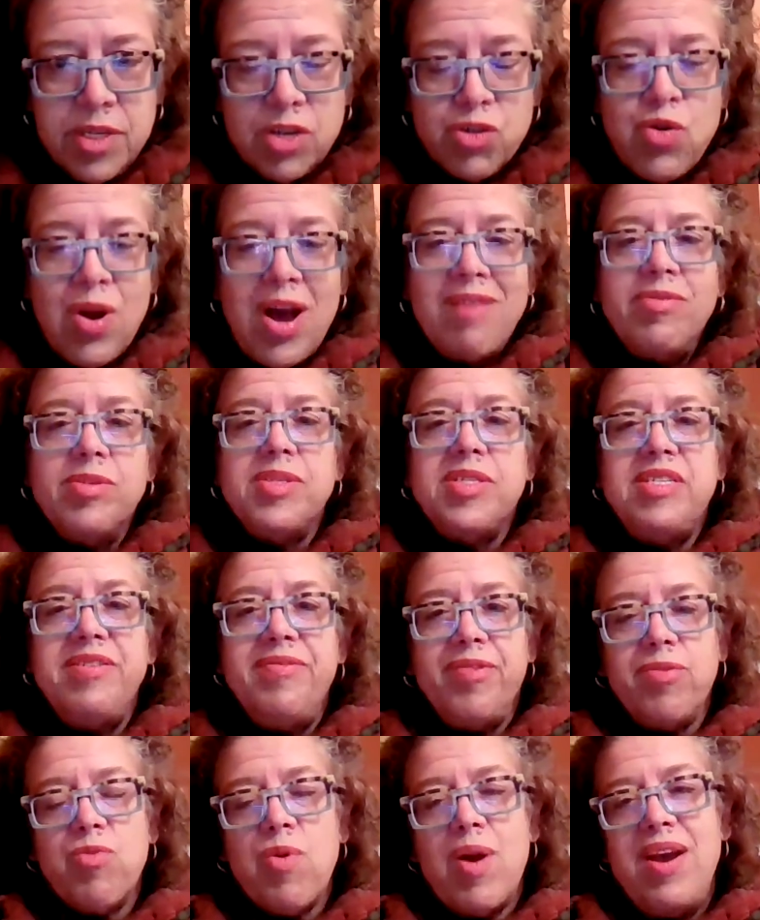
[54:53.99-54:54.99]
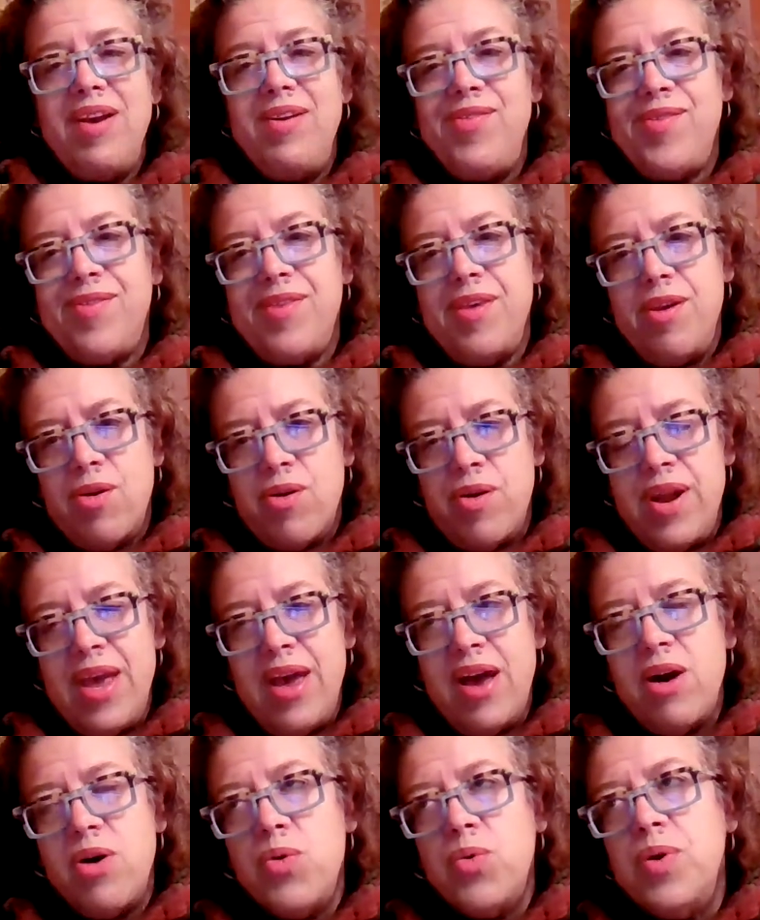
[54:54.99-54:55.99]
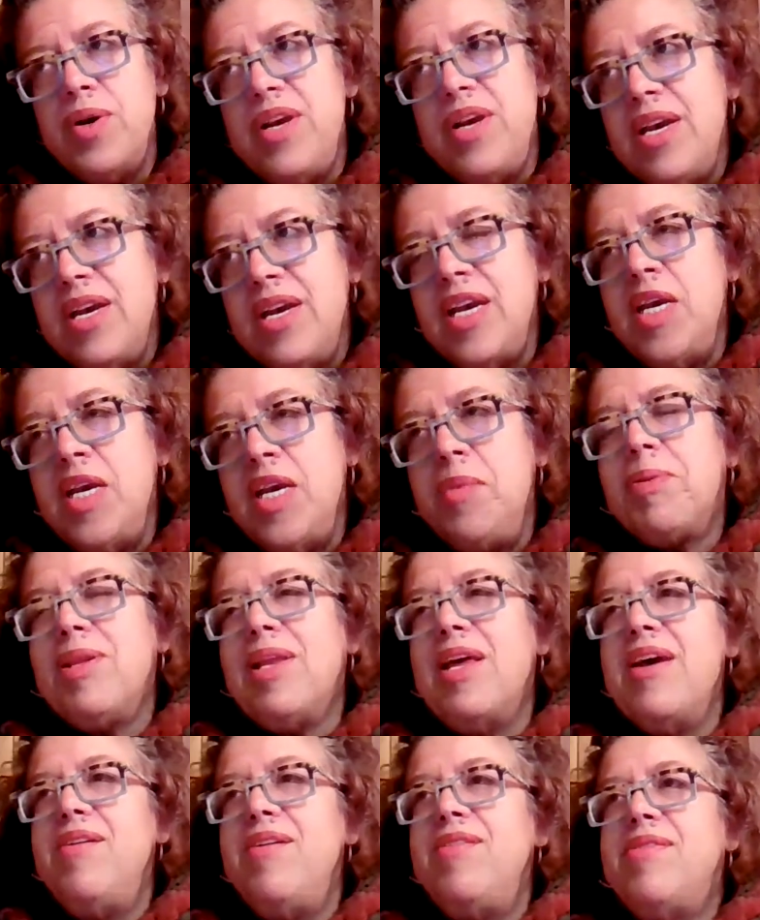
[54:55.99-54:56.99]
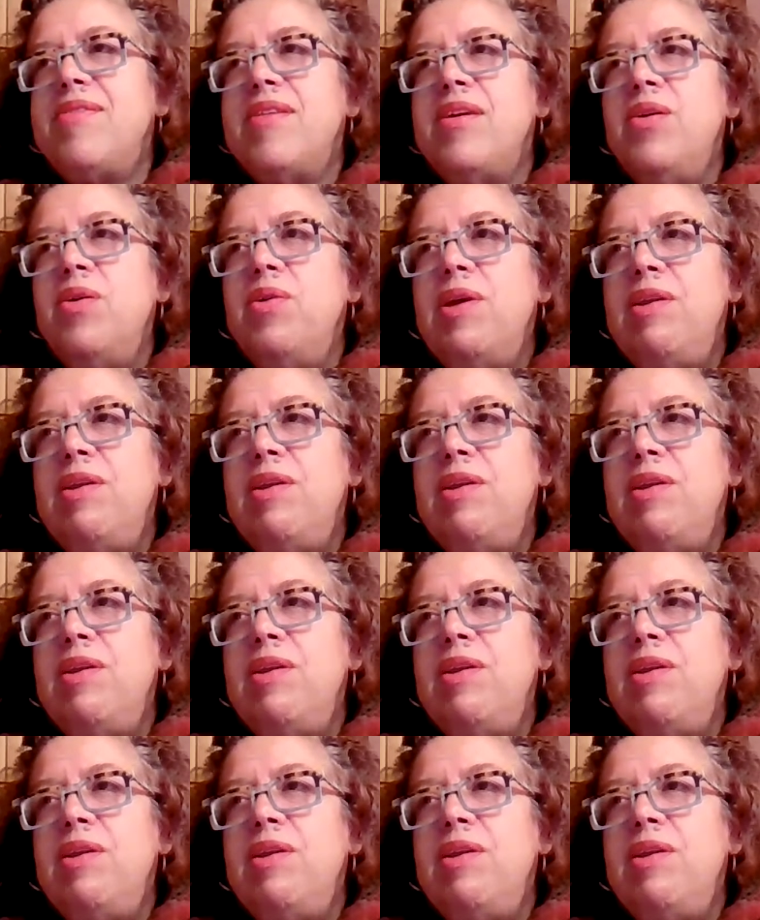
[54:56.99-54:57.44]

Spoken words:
travel civil rights that are now in place.